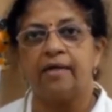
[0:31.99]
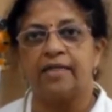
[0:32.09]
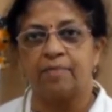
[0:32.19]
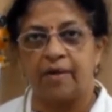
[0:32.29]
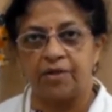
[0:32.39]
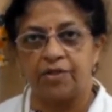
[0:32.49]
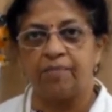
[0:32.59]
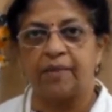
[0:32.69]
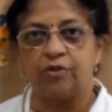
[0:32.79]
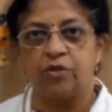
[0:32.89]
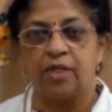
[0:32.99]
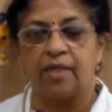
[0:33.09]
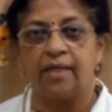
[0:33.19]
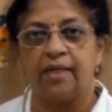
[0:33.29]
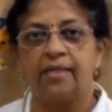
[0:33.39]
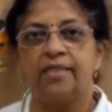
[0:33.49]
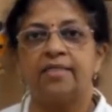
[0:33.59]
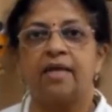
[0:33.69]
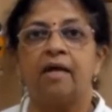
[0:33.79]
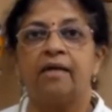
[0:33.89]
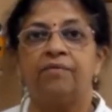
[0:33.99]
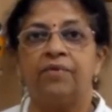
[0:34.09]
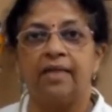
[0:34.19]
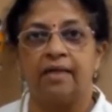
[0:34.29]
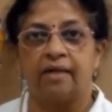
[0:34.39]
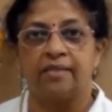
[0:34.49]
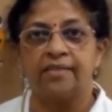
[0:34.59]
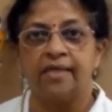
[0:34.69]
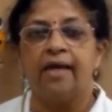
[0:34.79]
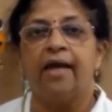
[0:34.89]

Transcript: a respiratory pathogen, it is starting with the lungs,